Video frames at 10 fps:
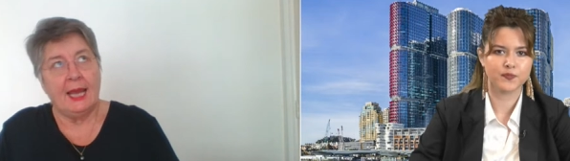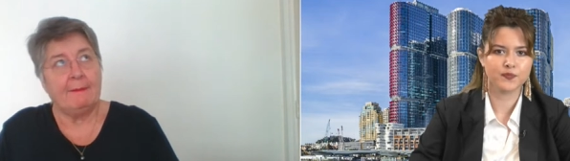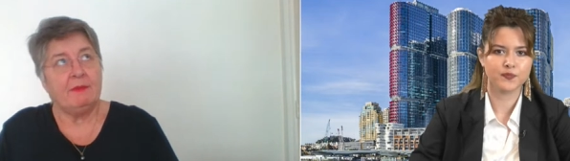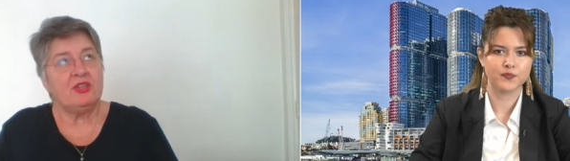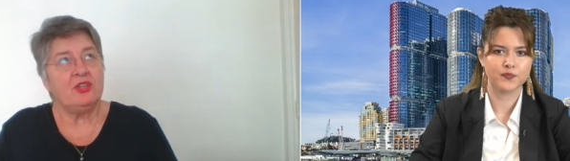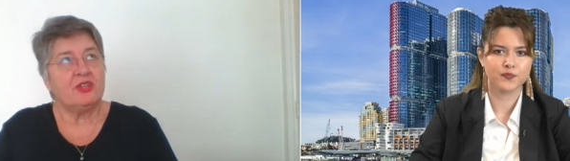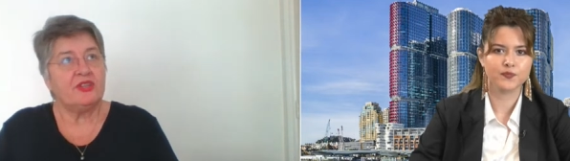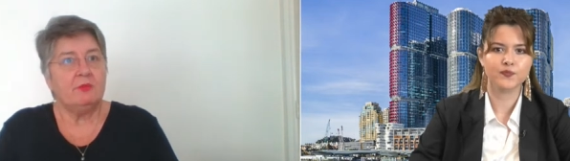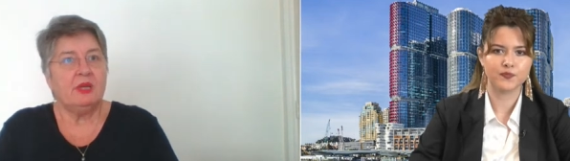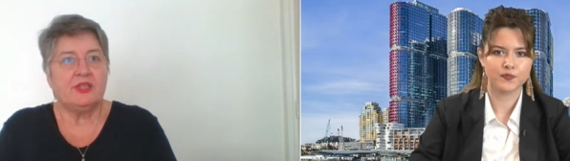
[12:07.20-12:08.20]
Speaker 1: Um, it's not
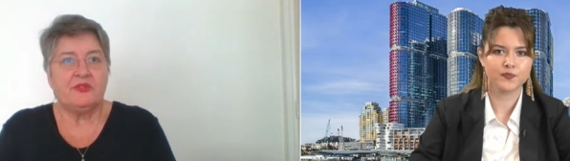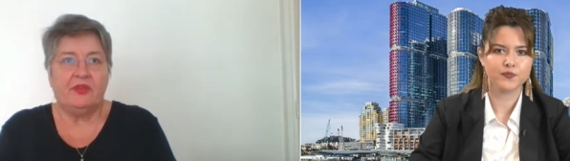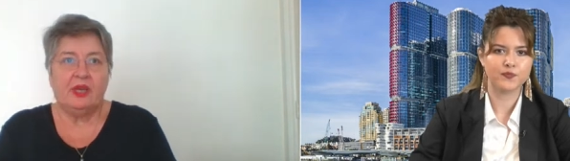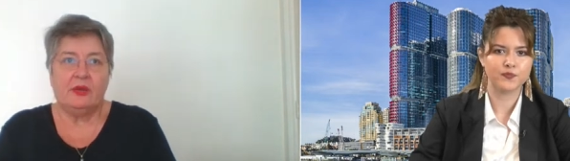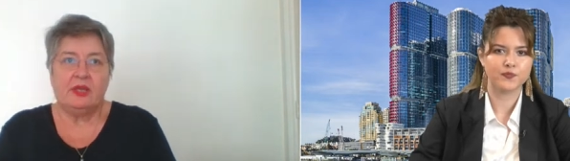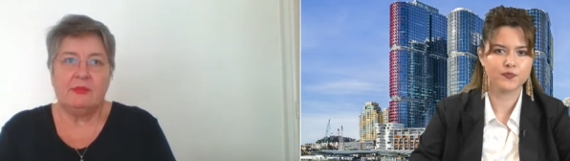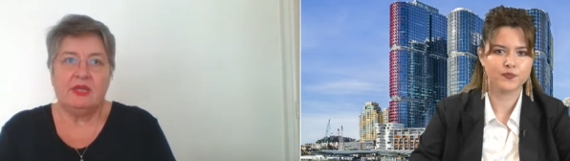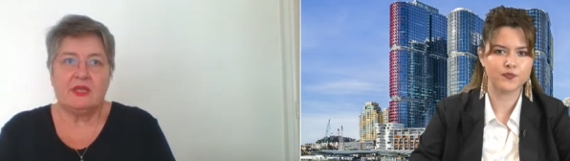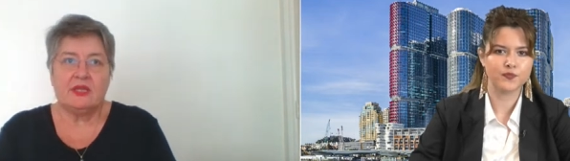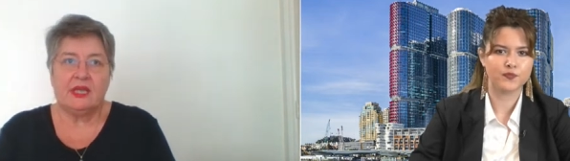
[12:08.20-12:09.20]
so much varied. I
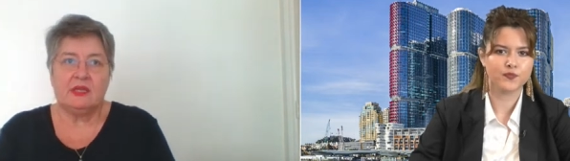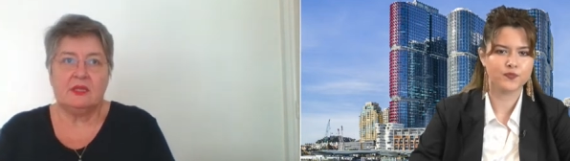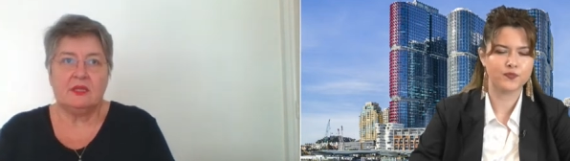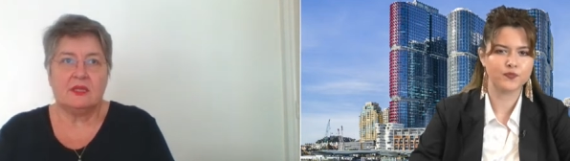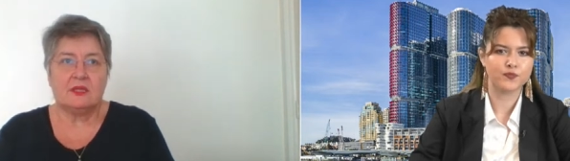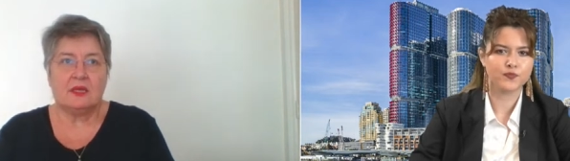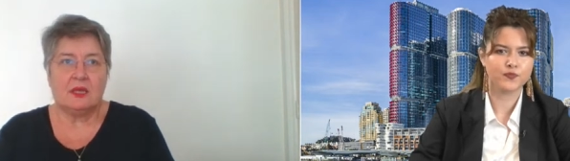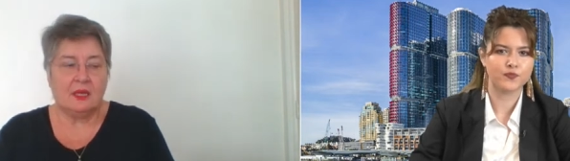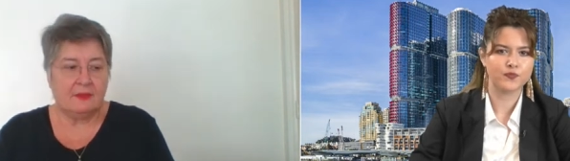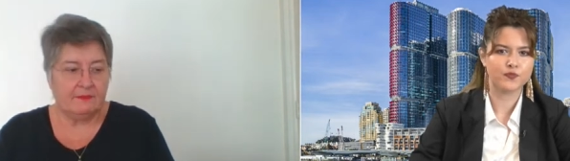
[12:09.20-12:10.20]
mean, the sectors
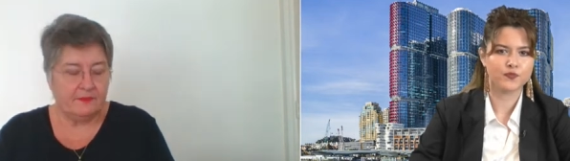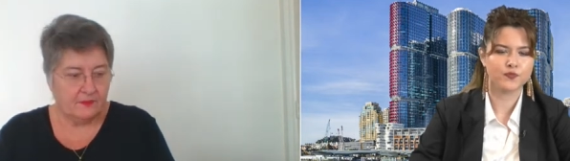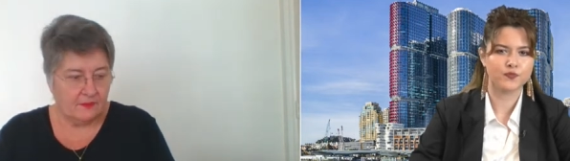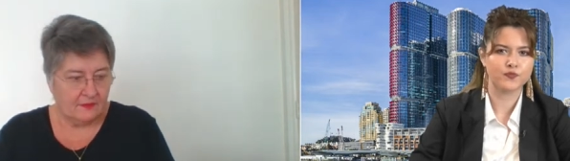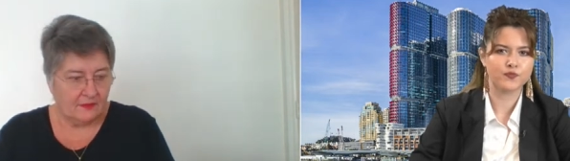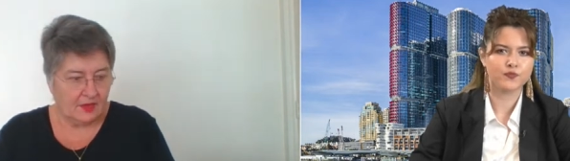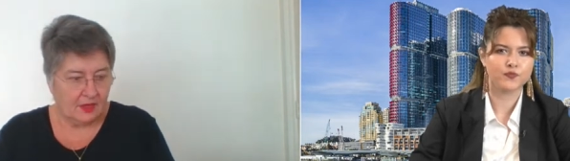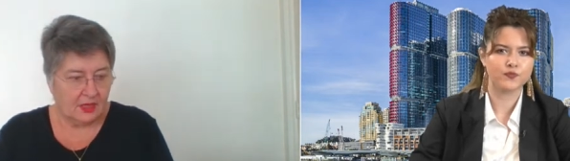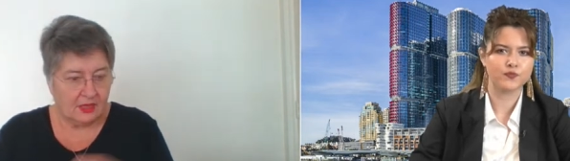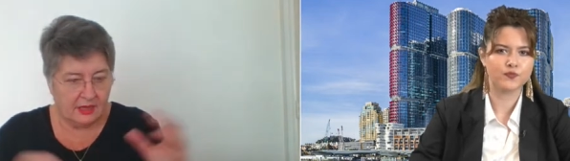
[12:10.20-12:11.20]
um,
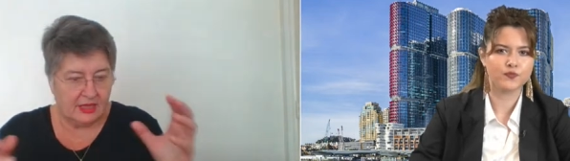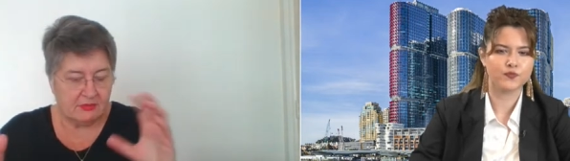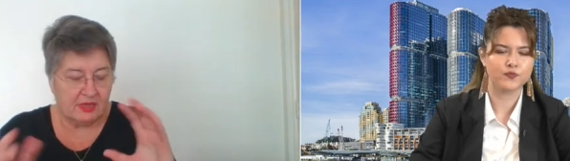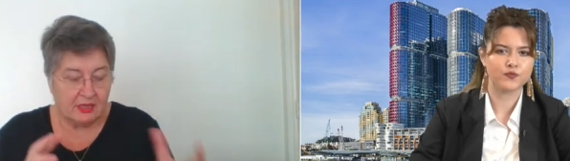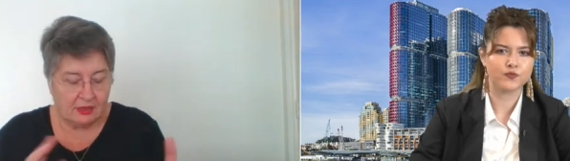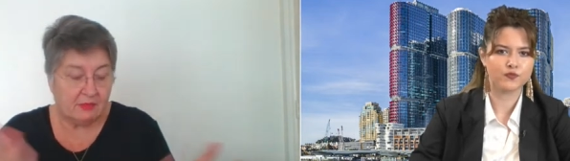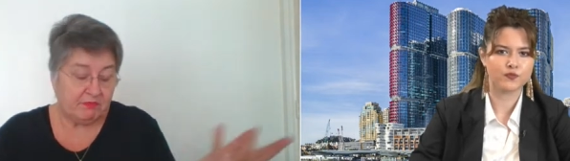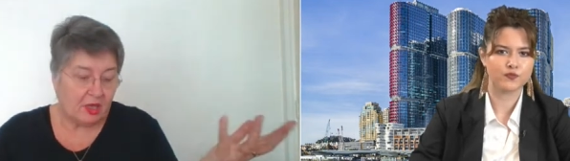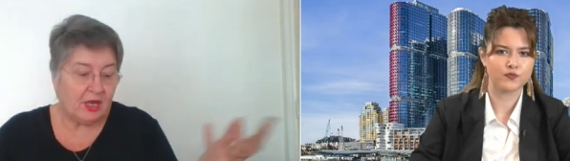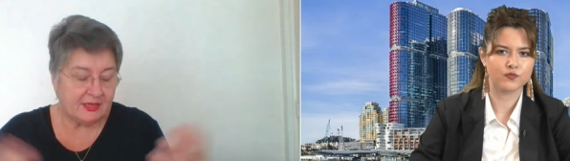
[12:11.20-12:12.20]
uh, it, uh,
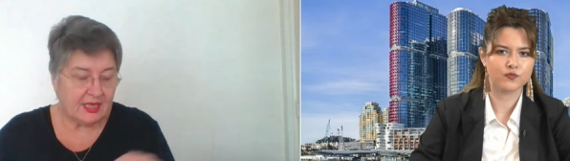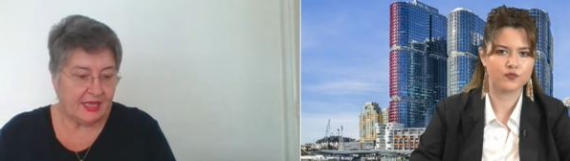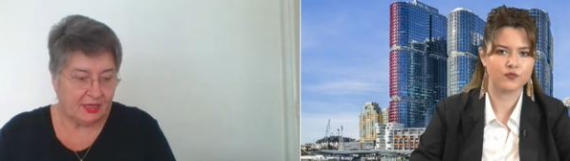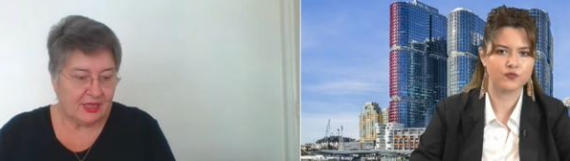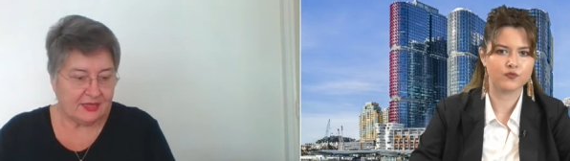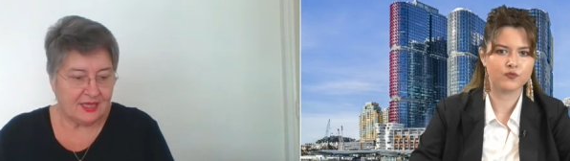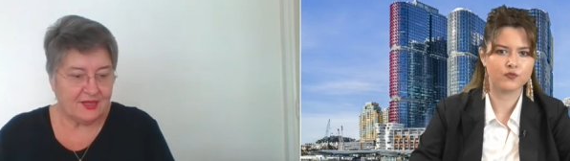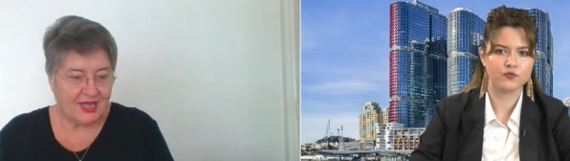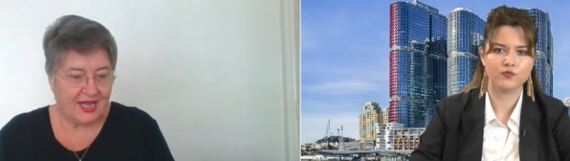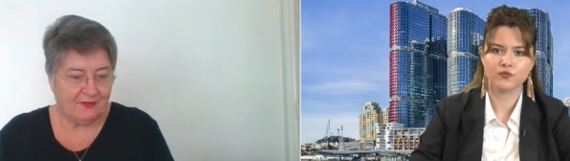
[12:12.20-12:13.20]
uh, I take it, it
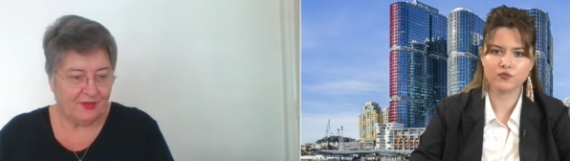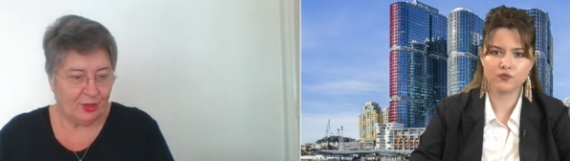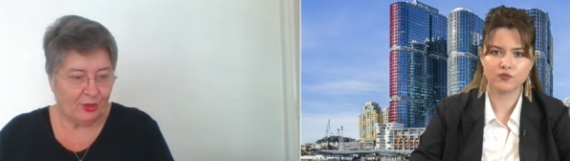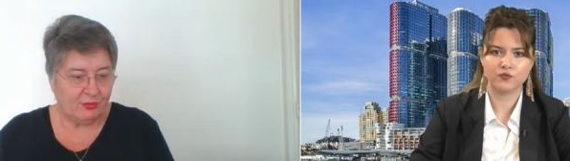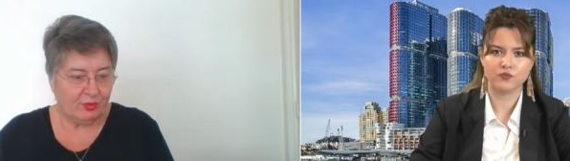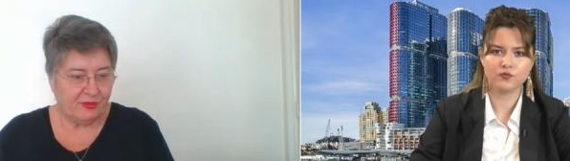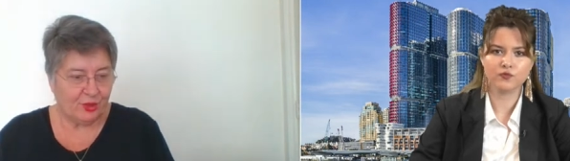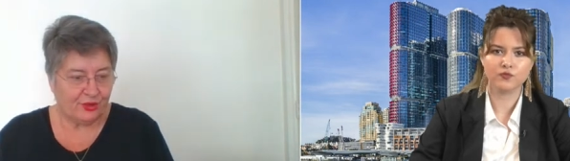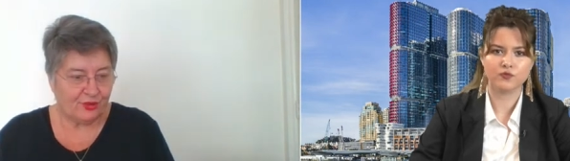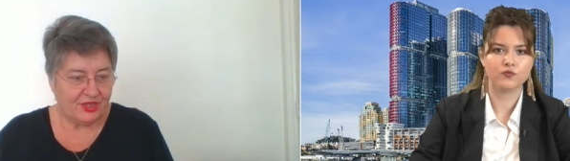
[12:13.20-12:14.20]
does sound varied. We've
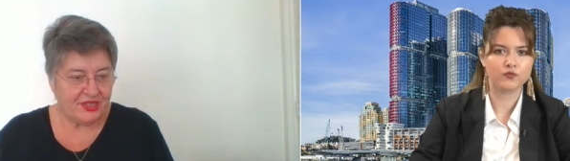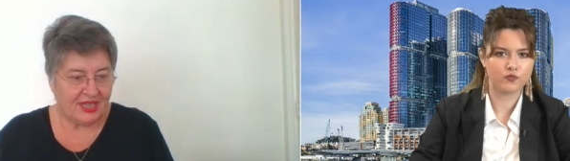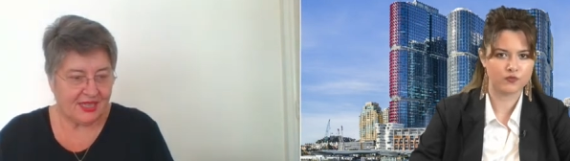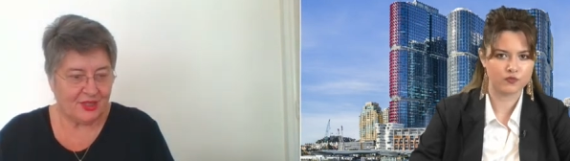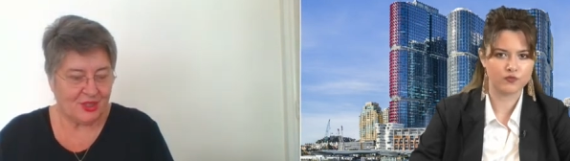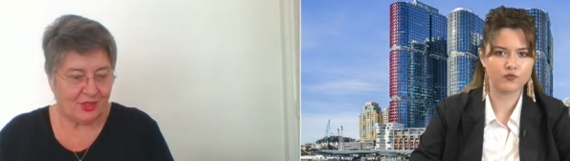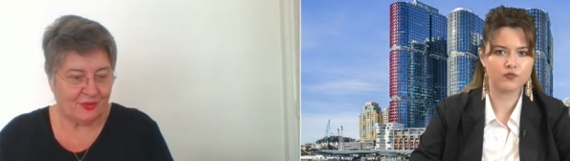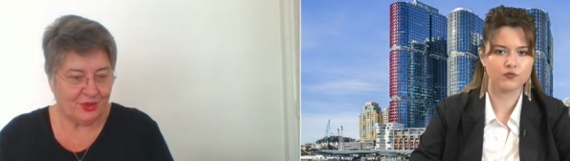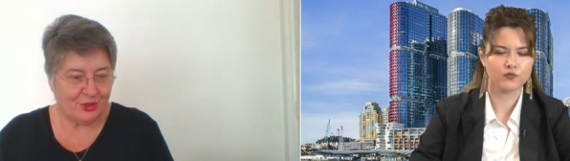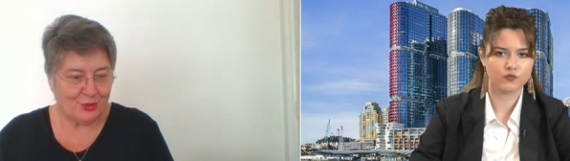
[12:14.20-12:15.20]
got three sectors I
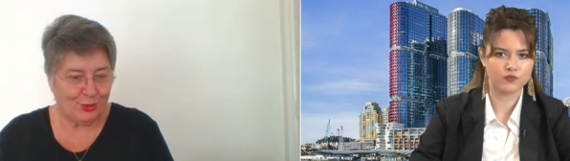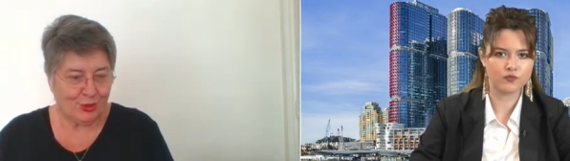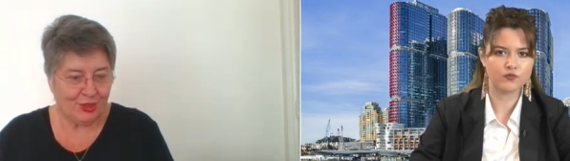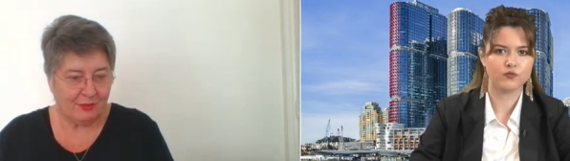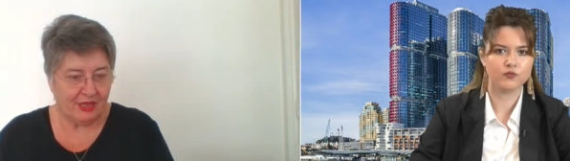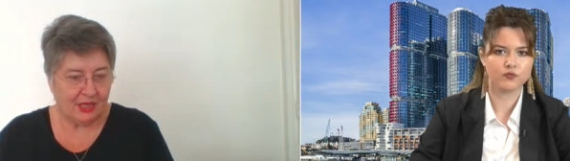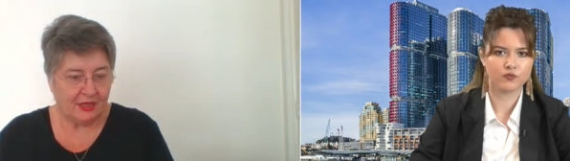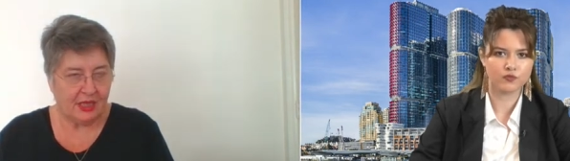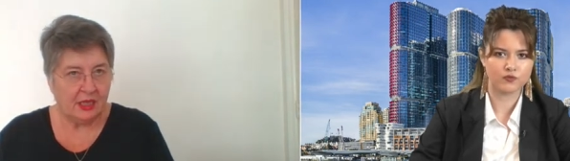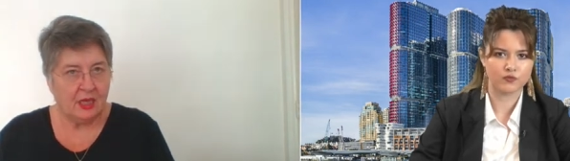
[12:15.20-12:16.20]
was just talking
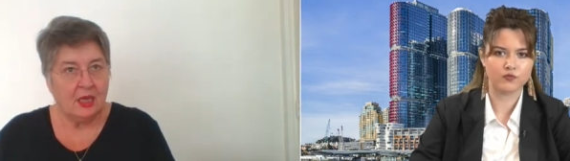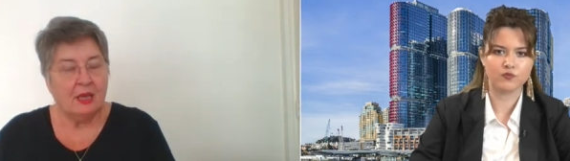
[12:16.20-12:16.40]
about then.